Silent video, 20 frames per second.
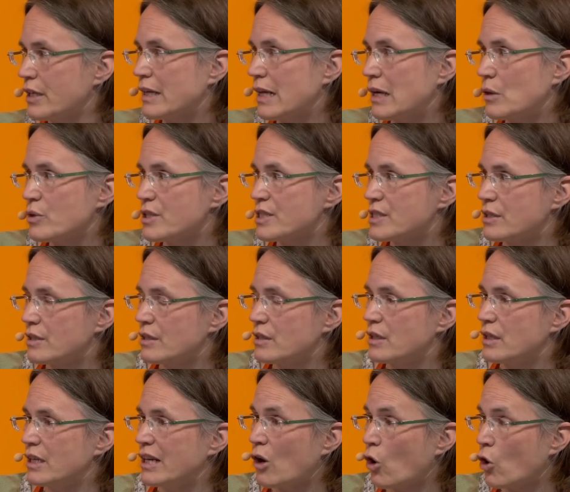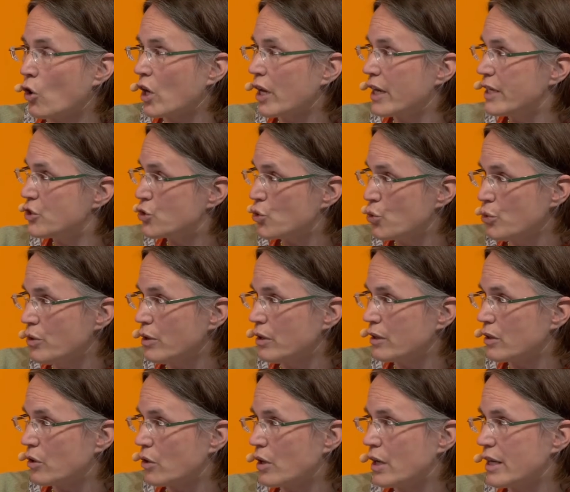Now it's an online tool,
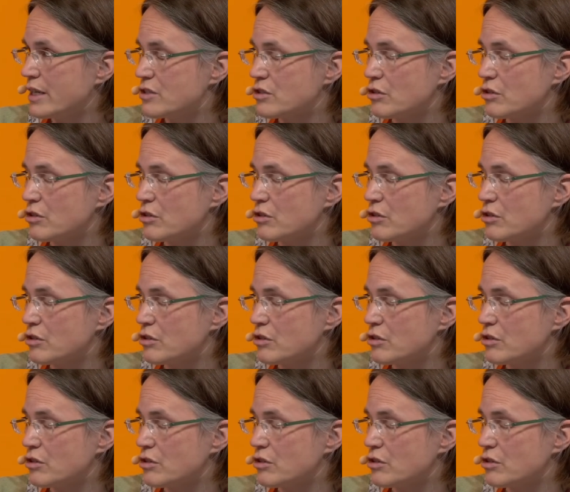an online